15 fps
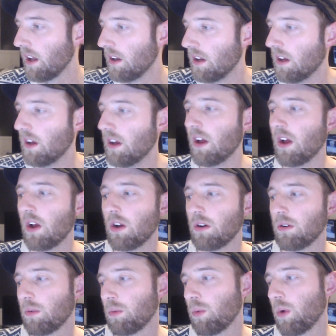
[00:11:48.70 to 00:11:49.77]
He said,
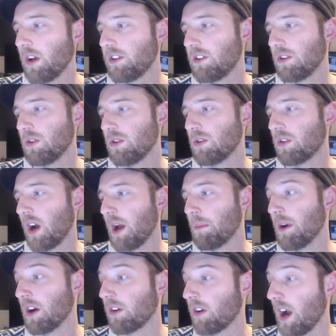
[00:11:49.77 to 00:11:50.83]
What do
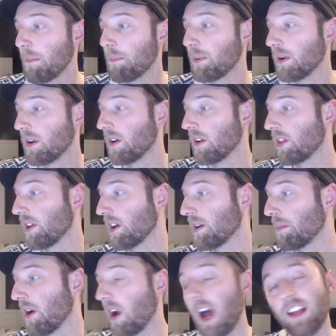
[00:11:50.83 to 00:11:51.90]
grandma and grandpa
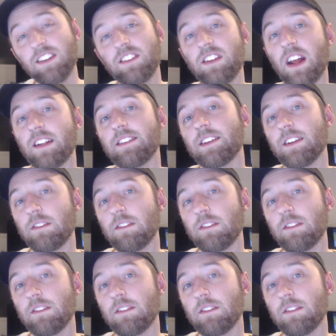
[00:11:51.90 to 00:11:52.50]
think about ice